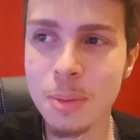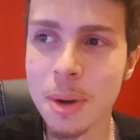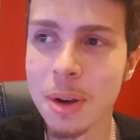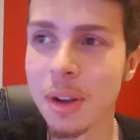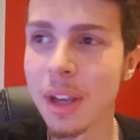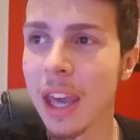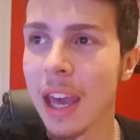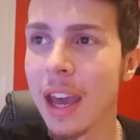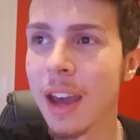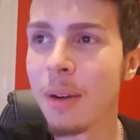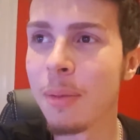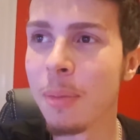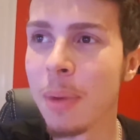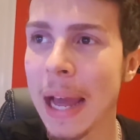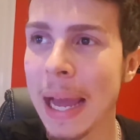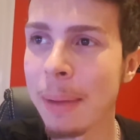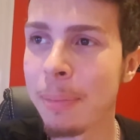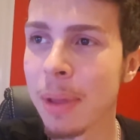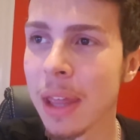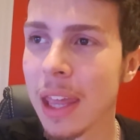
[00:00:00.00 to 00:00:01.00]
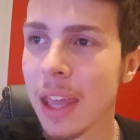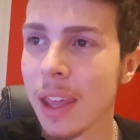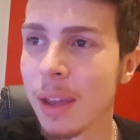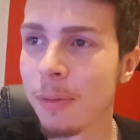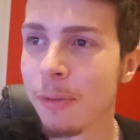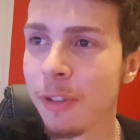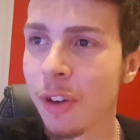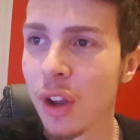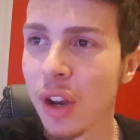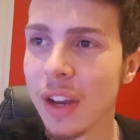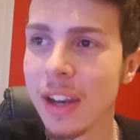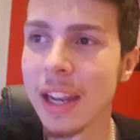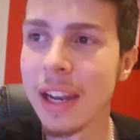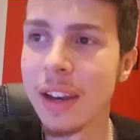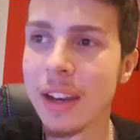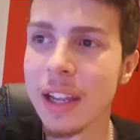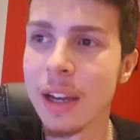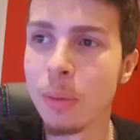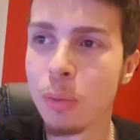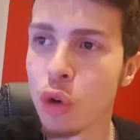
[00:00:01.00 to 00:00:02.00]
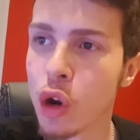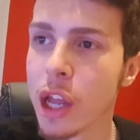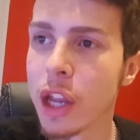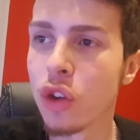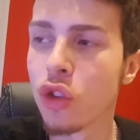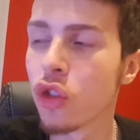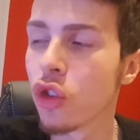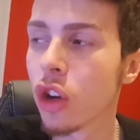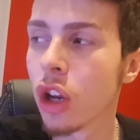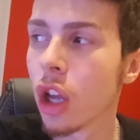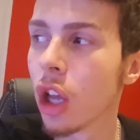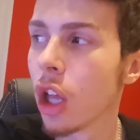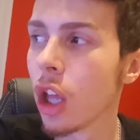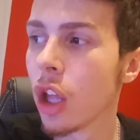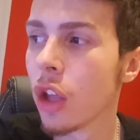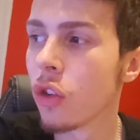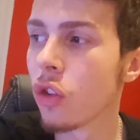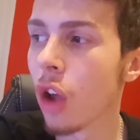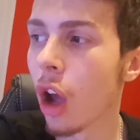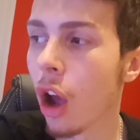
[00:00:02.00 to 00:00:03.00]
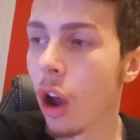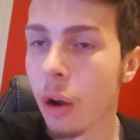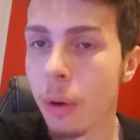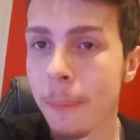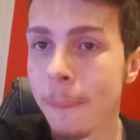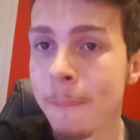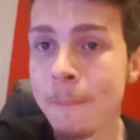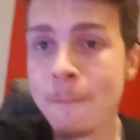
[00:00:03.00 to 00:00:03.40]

I'm okay. I'm happy. I'm fine and dandy. I'm rich. So